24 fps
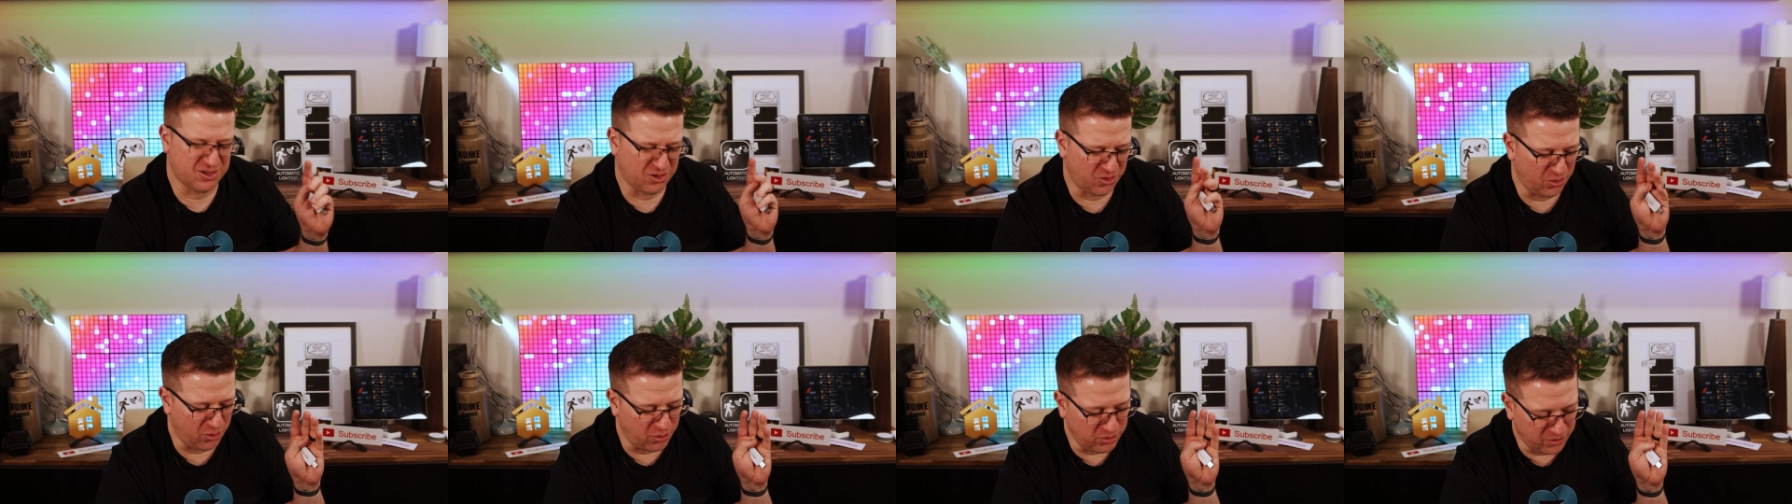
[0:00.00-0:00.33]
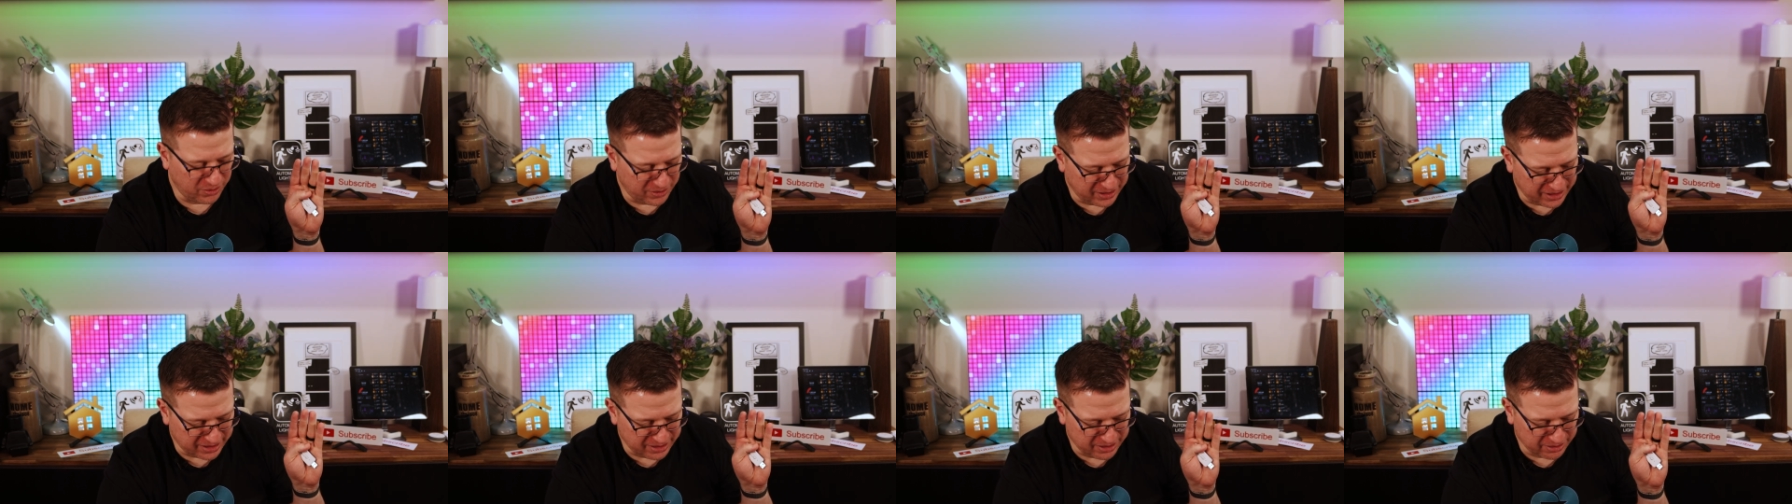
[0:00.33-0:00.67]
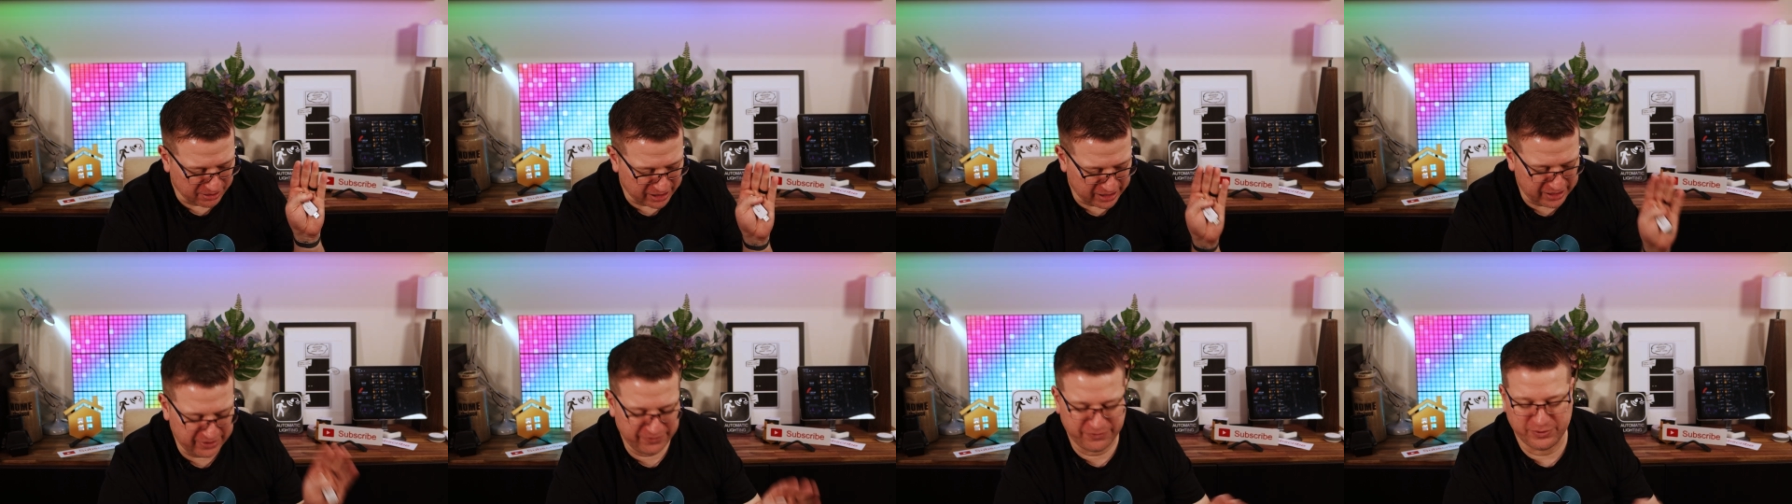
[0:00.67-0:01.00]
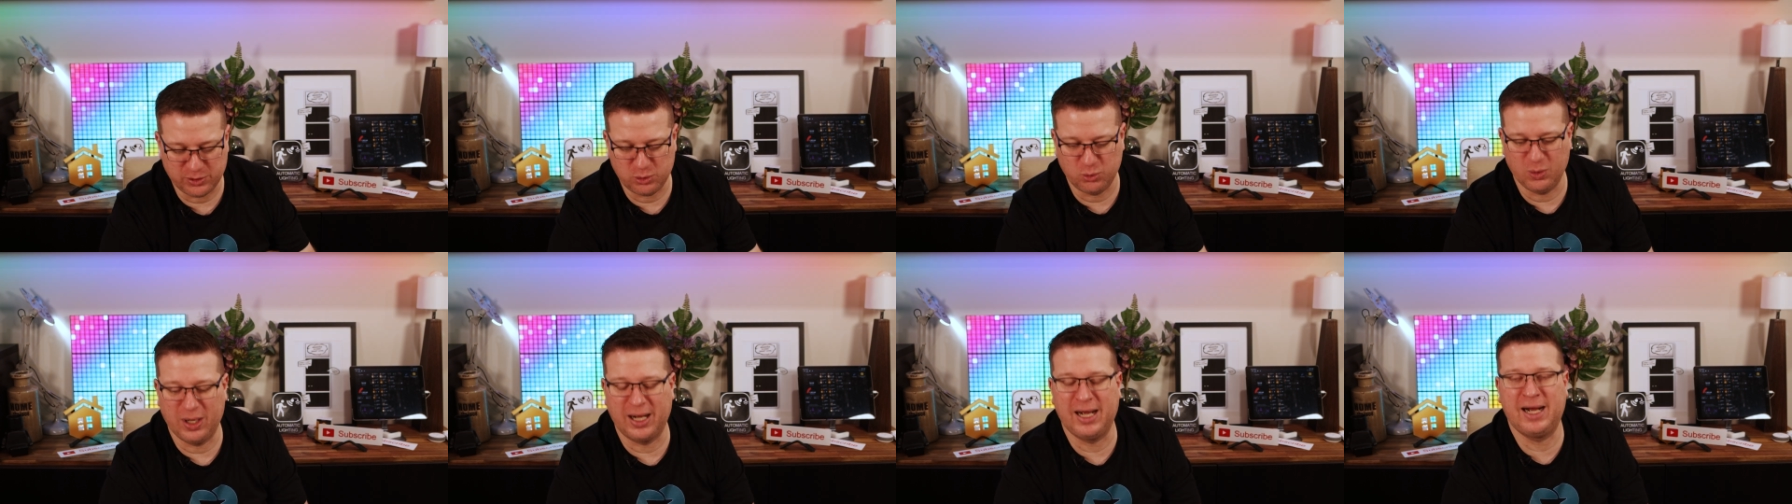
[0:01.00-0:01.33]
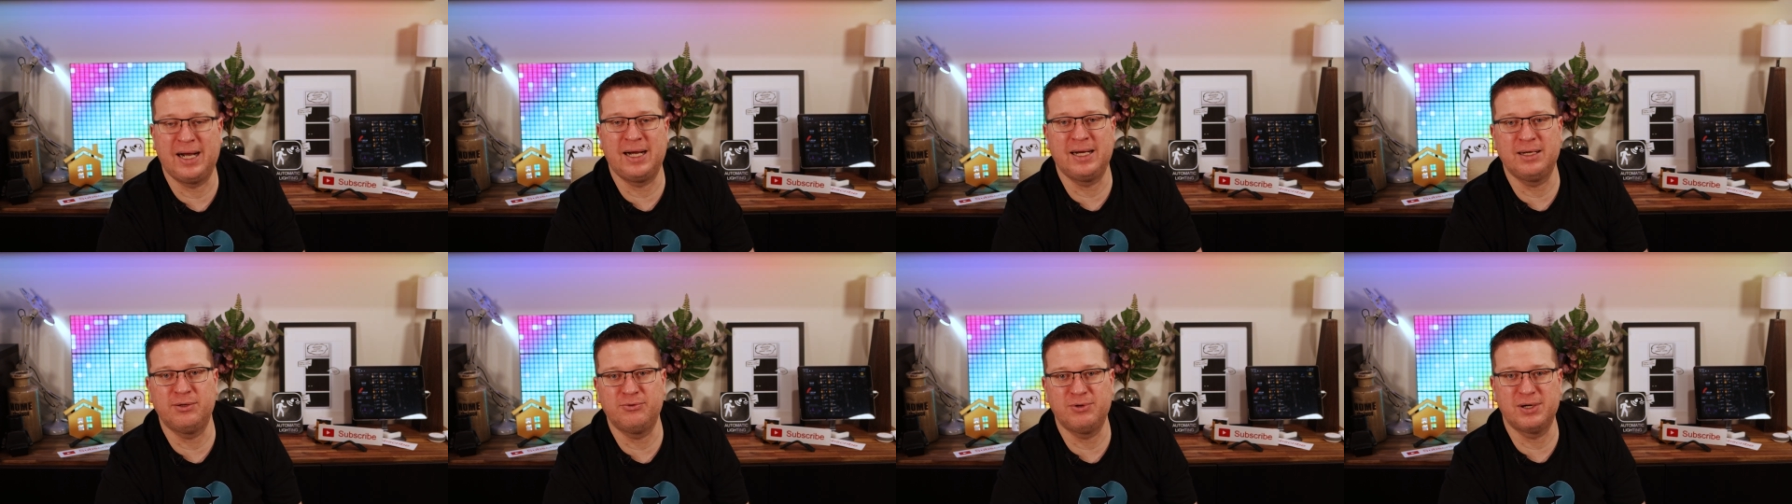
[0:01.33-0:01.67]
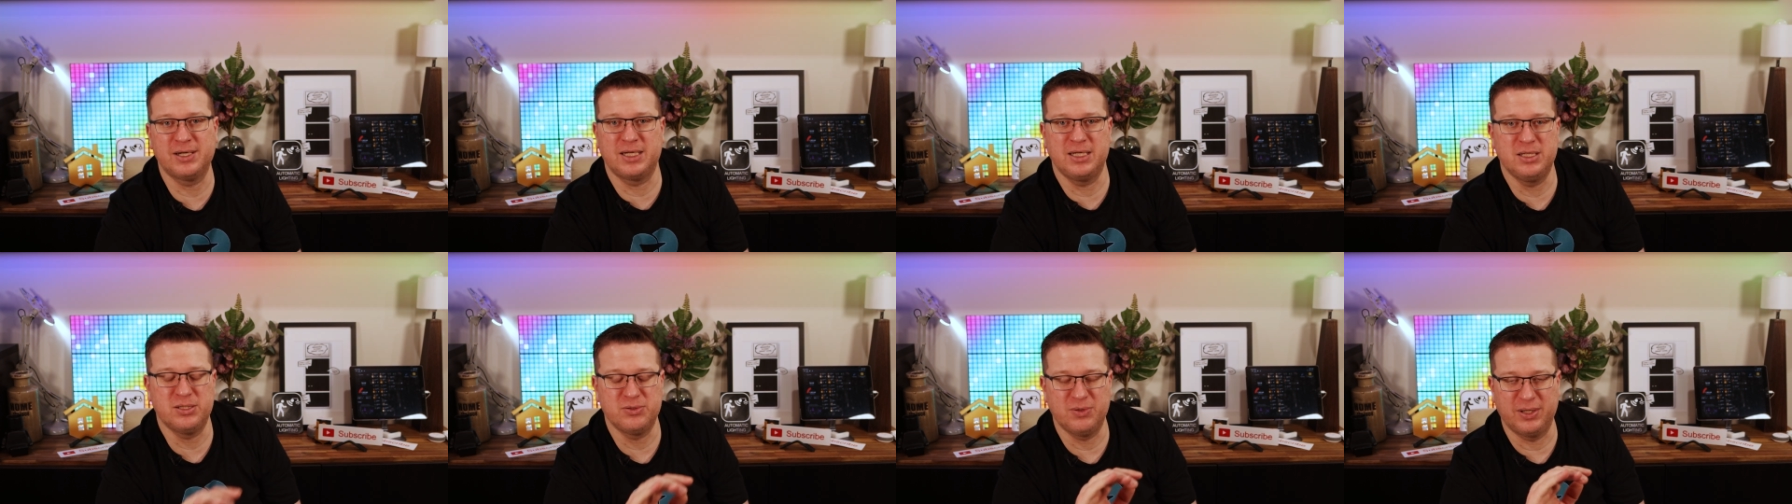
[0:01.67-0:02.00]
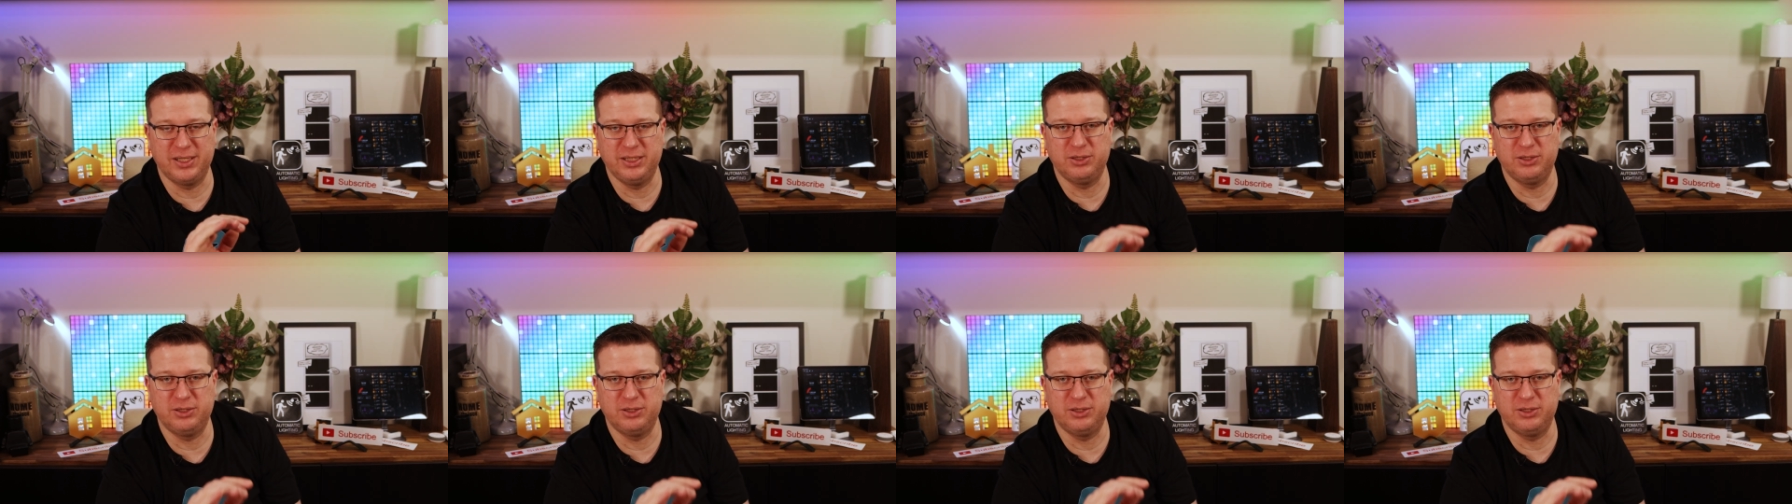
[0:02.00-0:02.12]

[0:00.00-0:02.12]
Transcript: So if you are running into